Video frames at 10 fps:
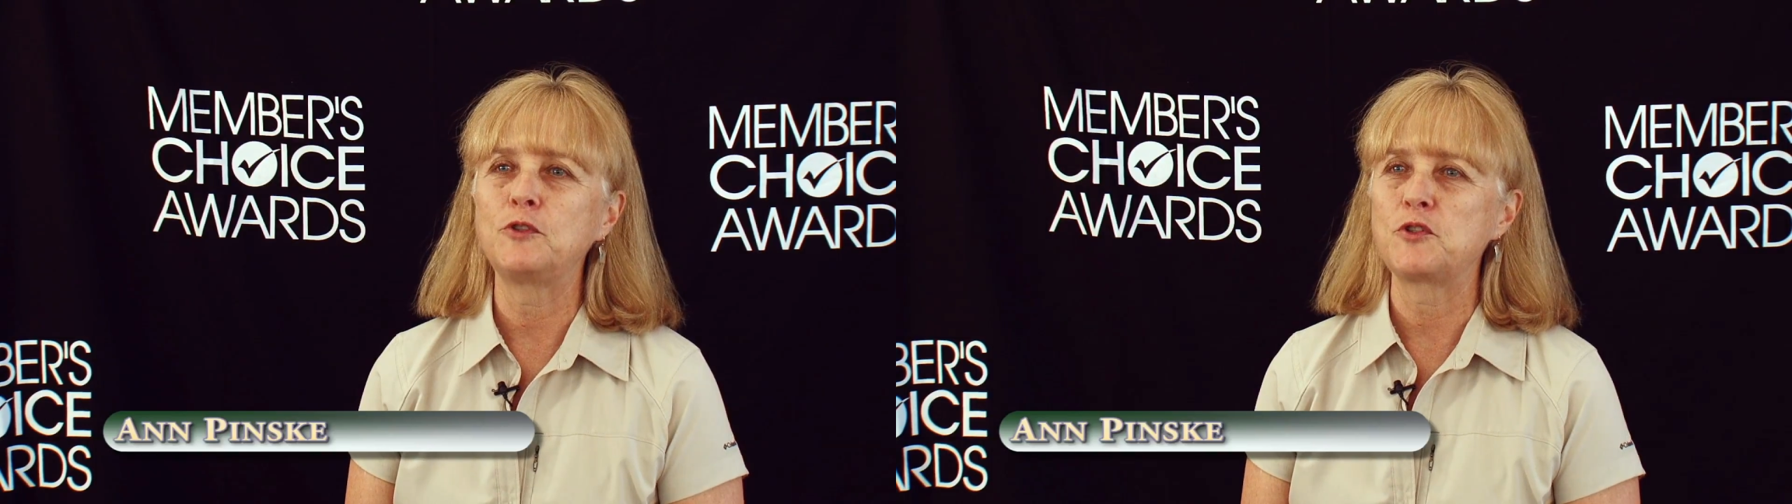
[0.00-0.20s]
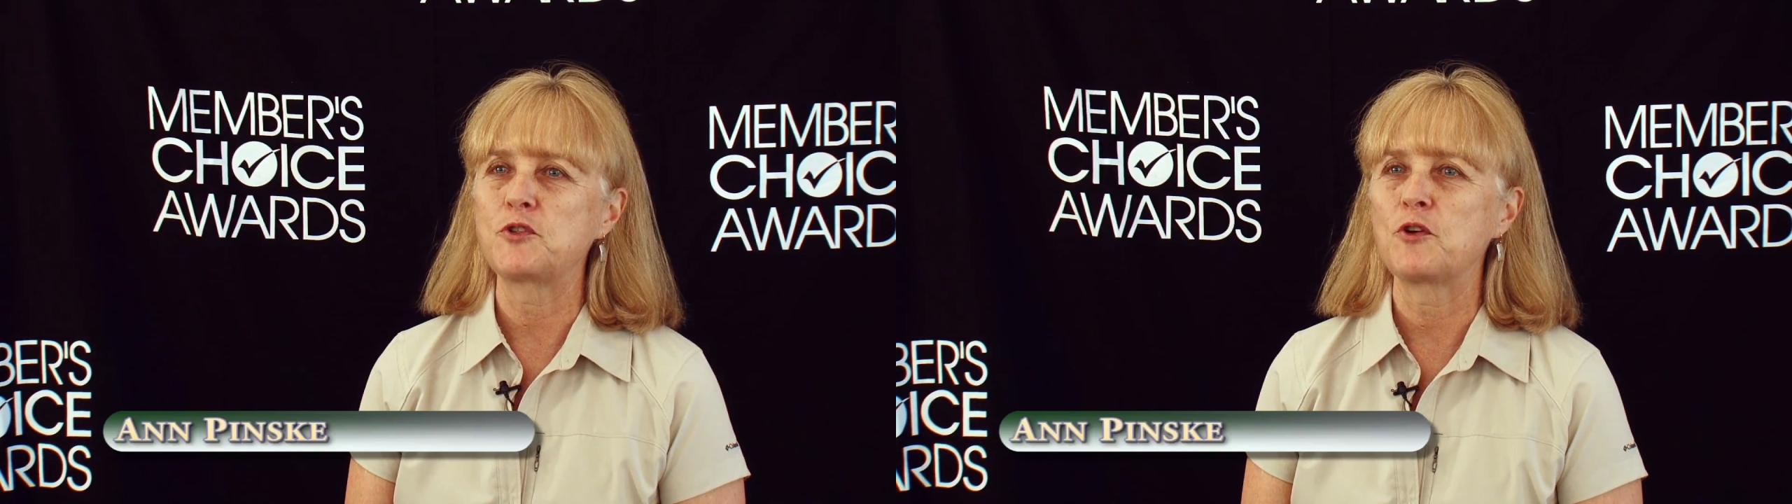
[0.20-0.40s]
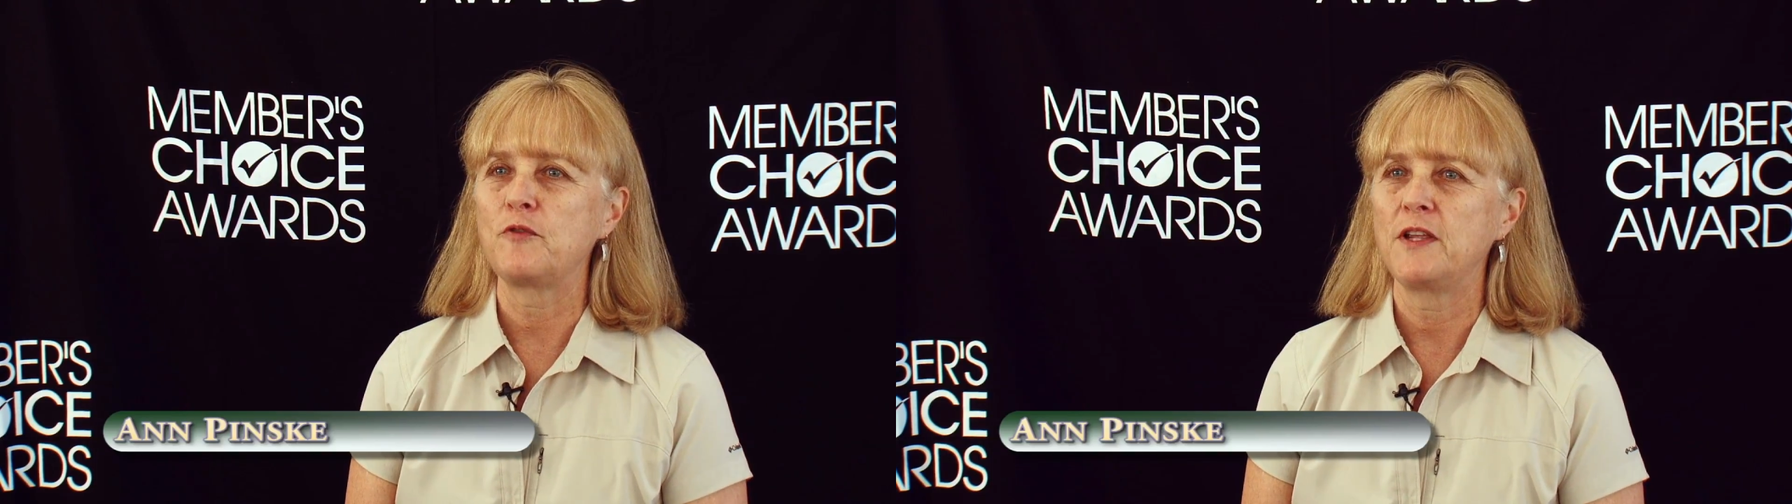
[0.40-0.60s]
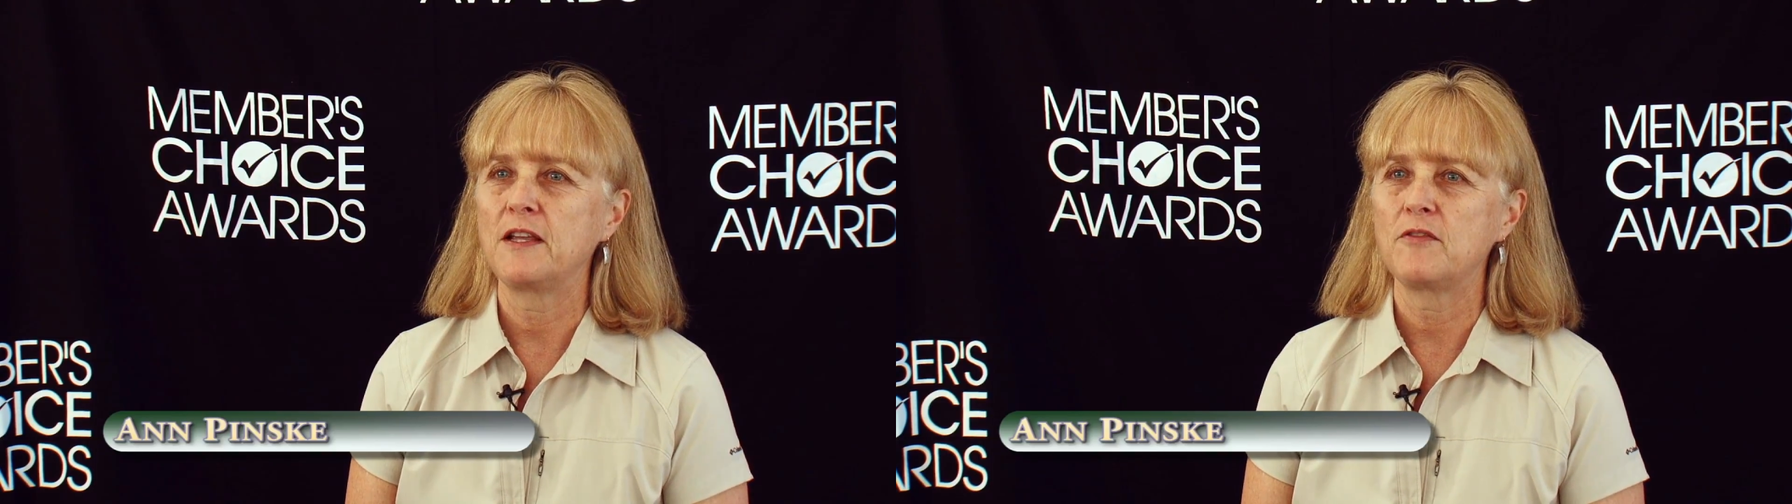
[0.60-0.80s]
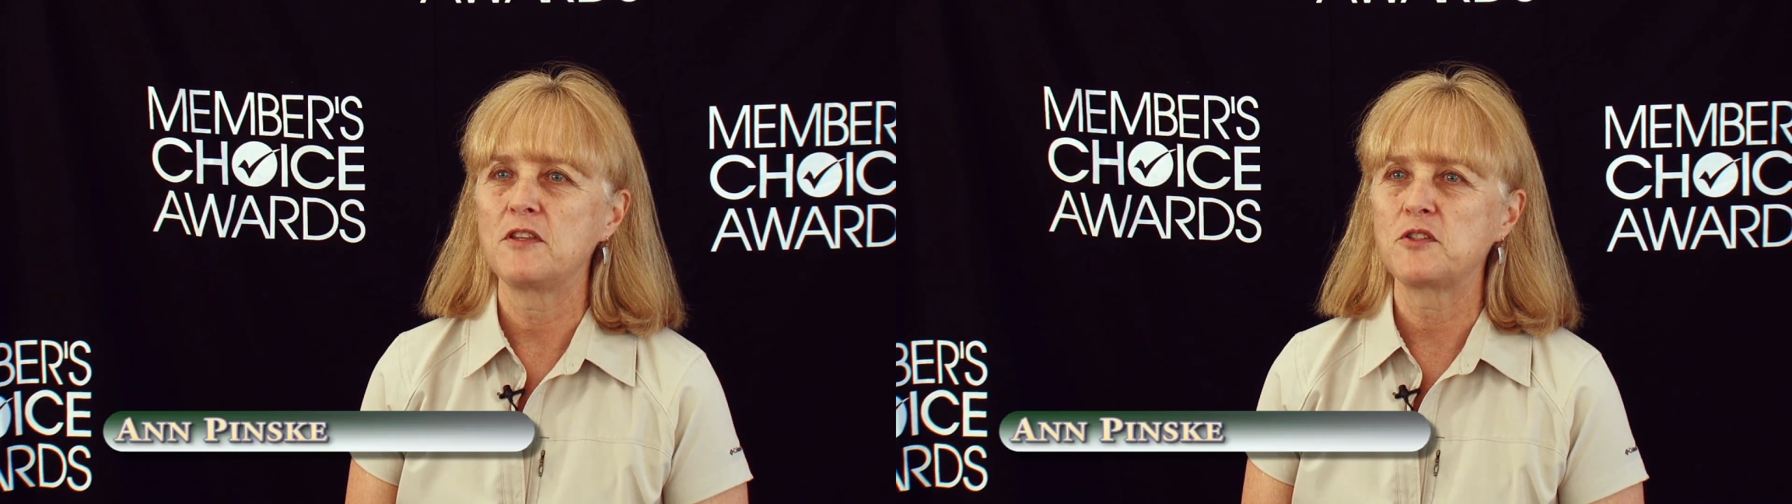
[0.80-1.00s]

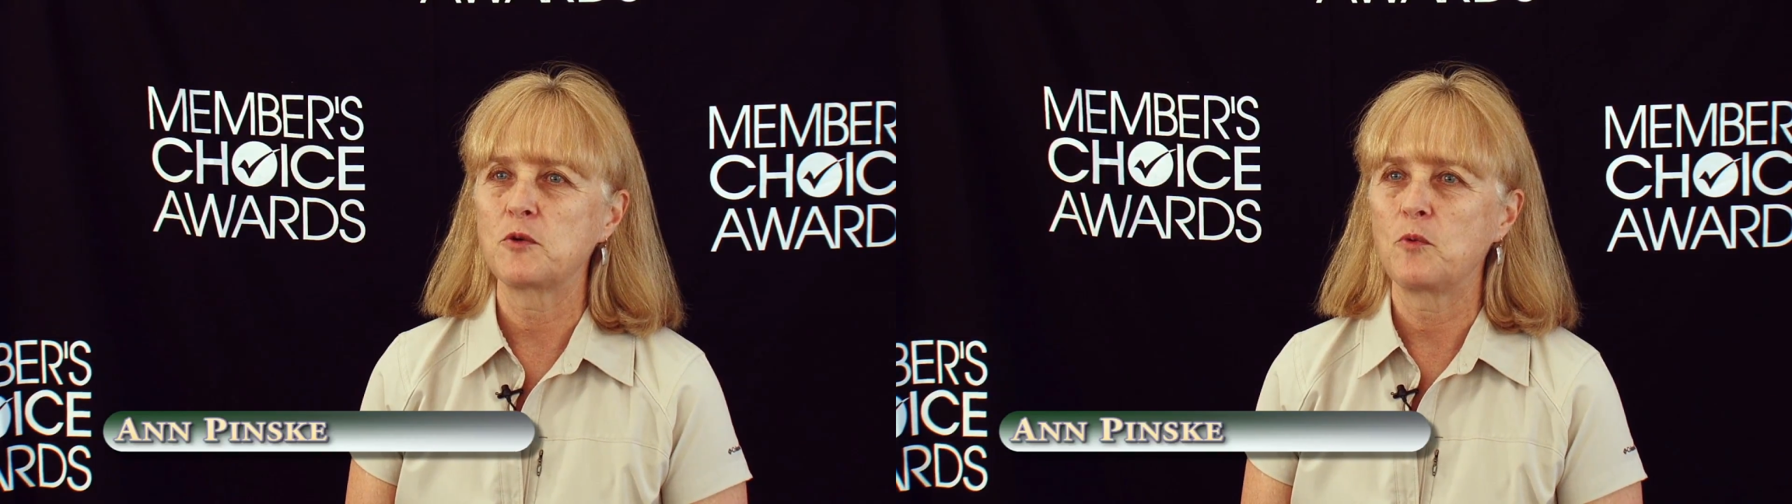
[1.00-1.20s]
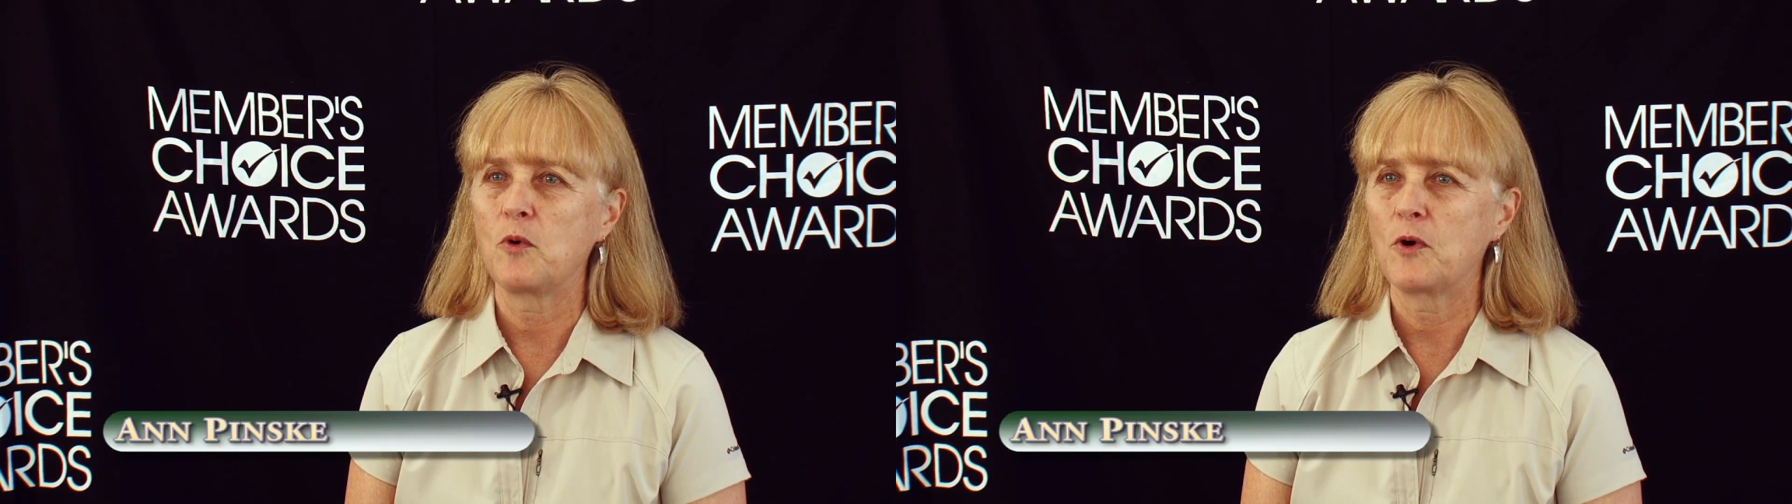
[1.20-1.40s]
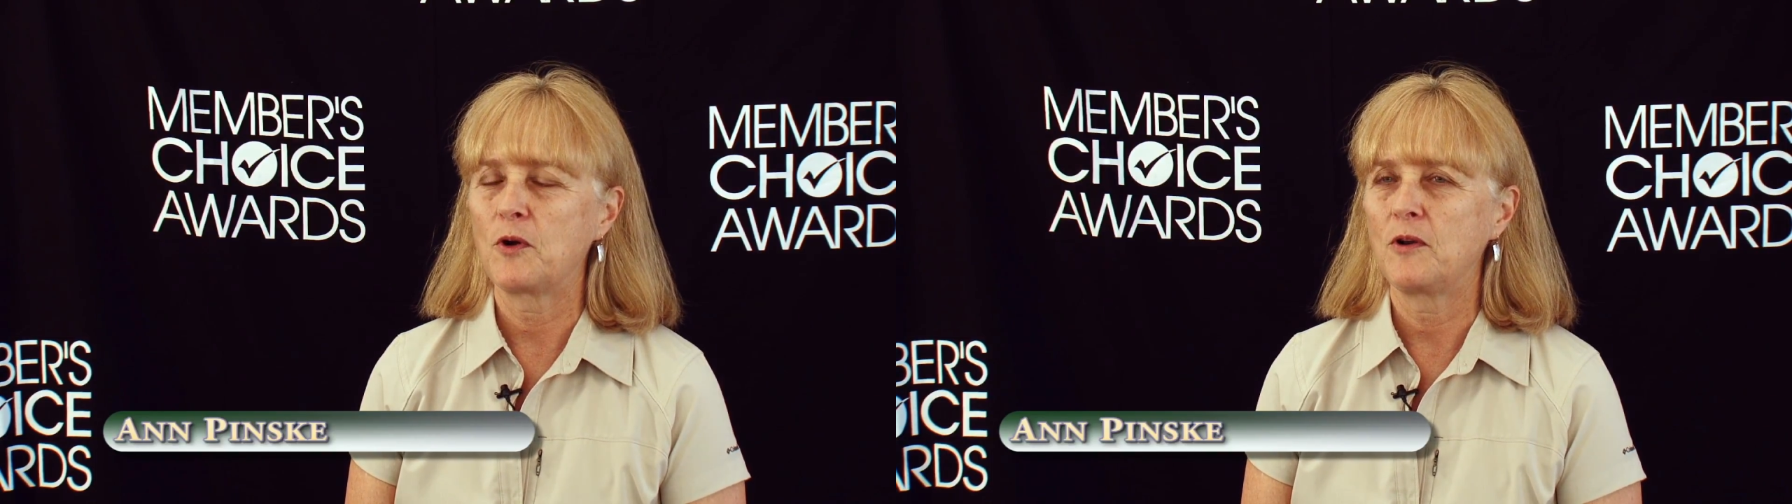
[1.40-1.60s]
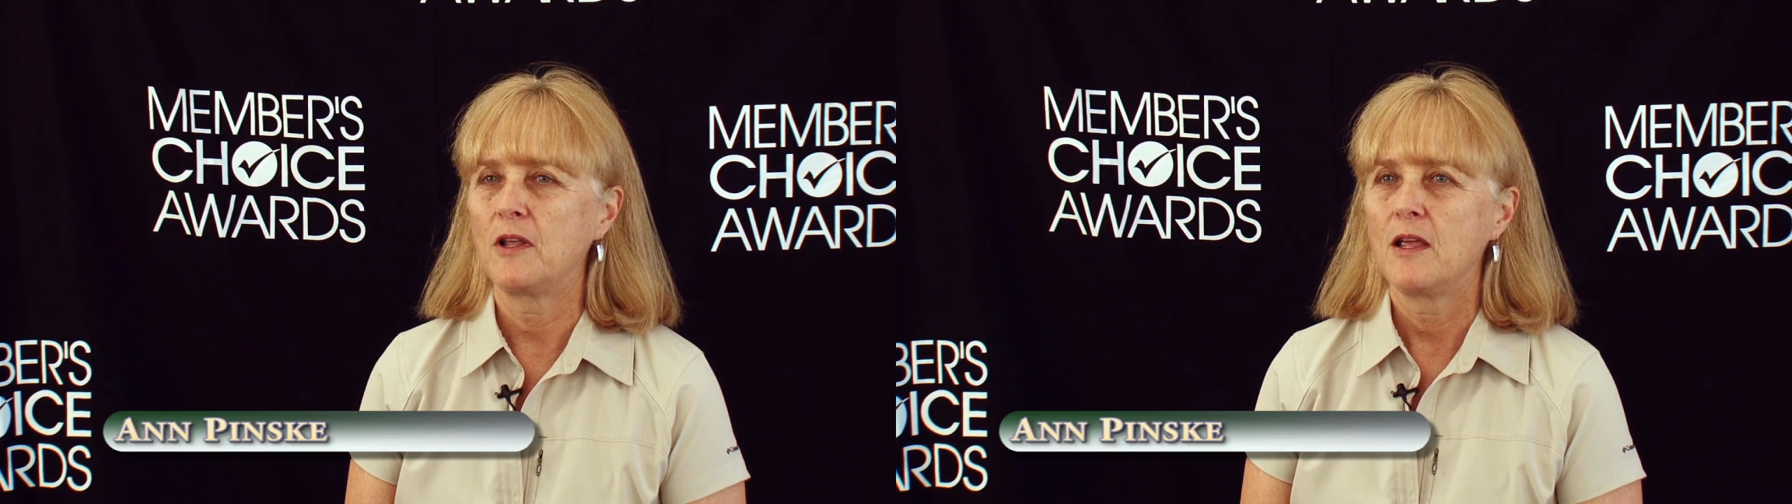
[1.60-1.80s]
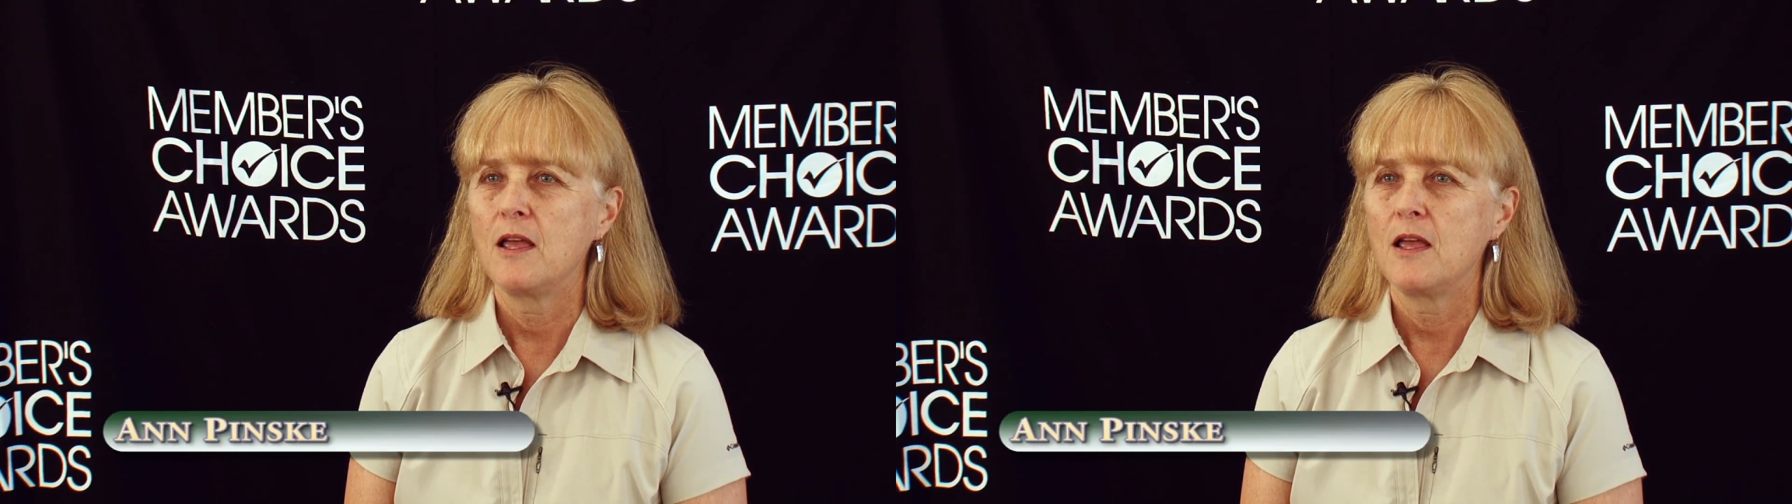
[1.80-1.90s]
deserving of this award.